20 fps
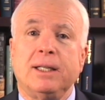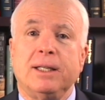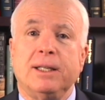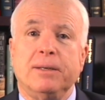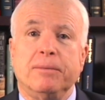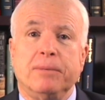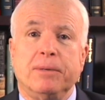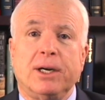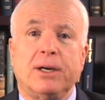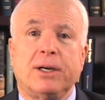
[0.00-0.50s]
The
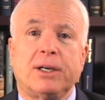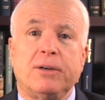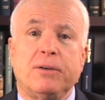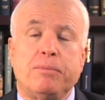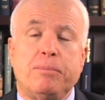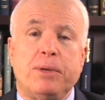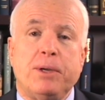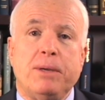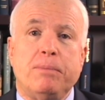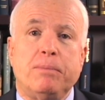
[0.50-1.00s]
American
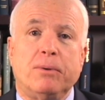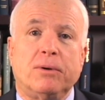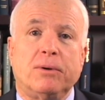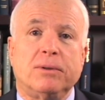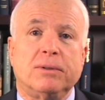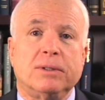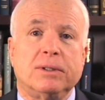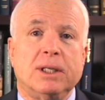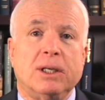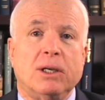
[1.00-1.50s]

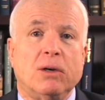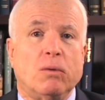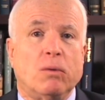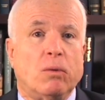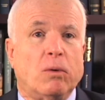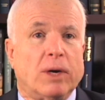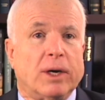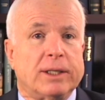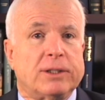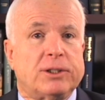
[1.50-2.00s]
people
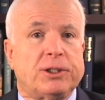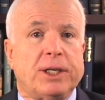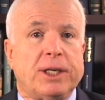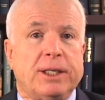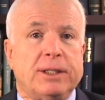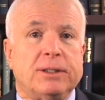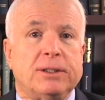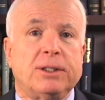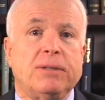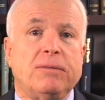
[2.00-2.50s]
want a
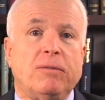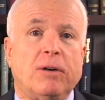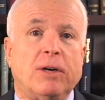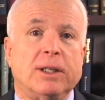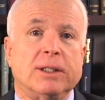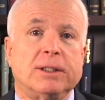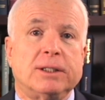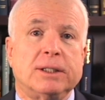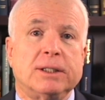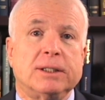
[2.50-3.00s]
change in
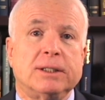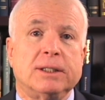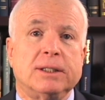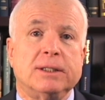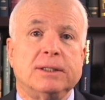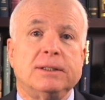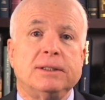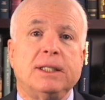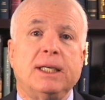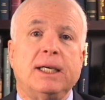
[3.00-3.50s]

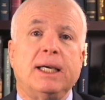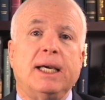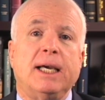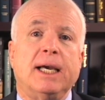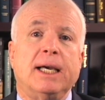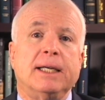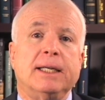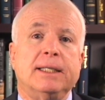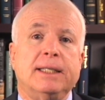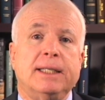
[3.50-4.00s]
Washington
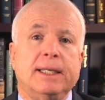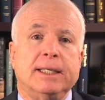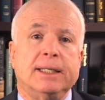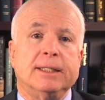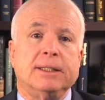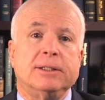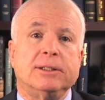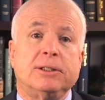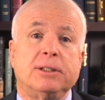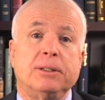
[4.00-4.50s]
and an
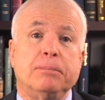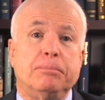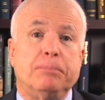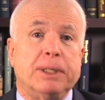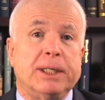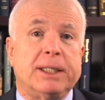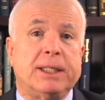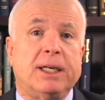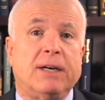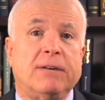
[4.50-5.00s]
end to
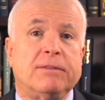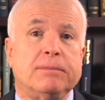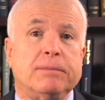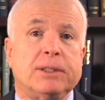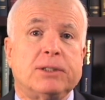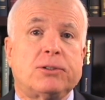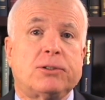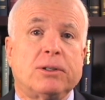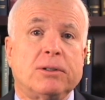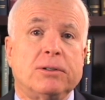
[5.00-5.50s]
big
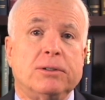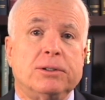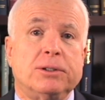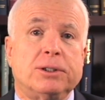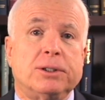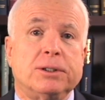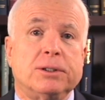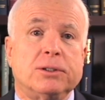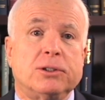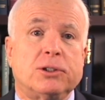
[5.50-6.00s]
government
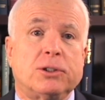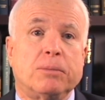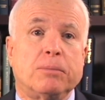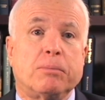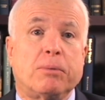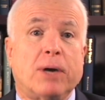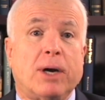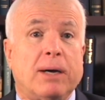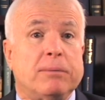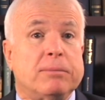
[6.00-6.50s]
solutions to
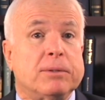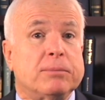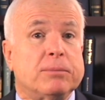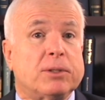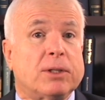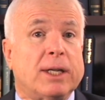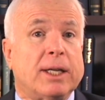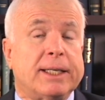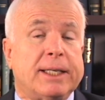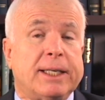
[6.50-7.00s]

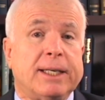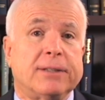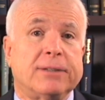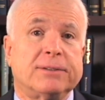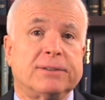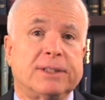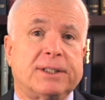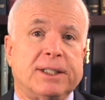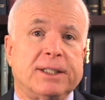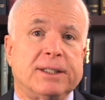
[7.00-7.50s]
problems like
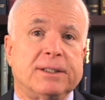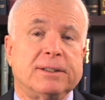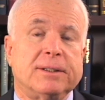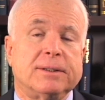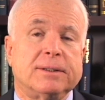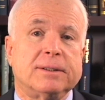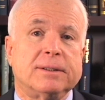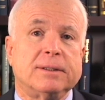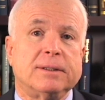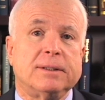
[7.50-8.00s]
health care.
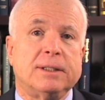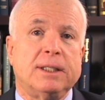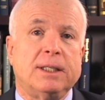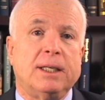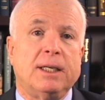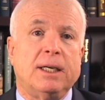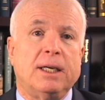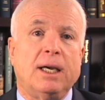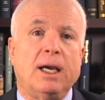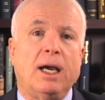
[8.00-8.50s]

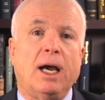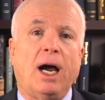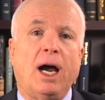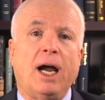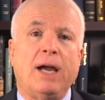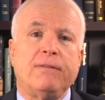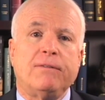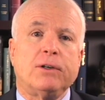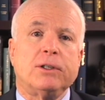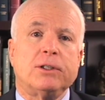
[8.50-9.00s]

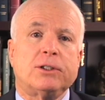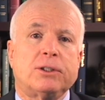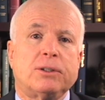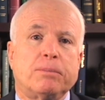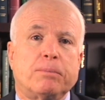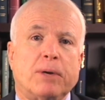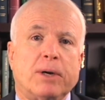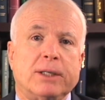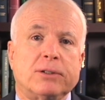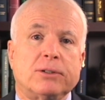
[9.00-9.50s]
I've urged the
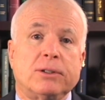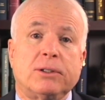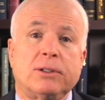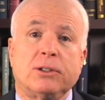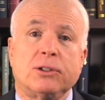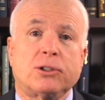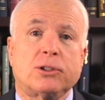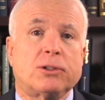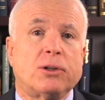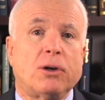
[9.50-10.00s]
President
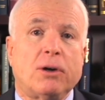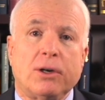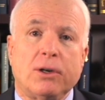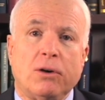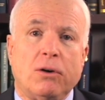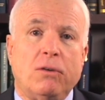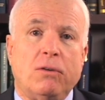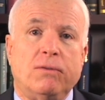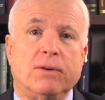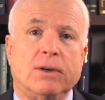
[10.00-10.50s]
to start
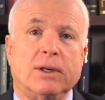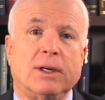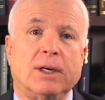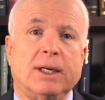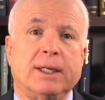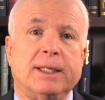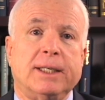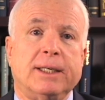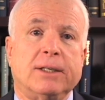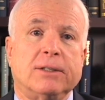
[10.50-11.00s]
over
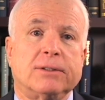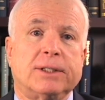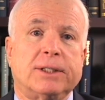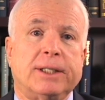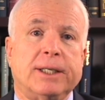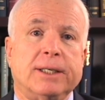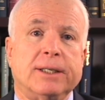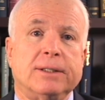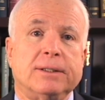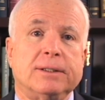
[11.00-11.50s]
on health
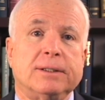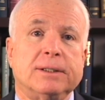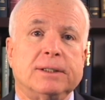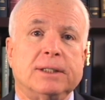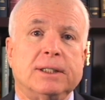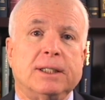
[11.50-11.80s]
care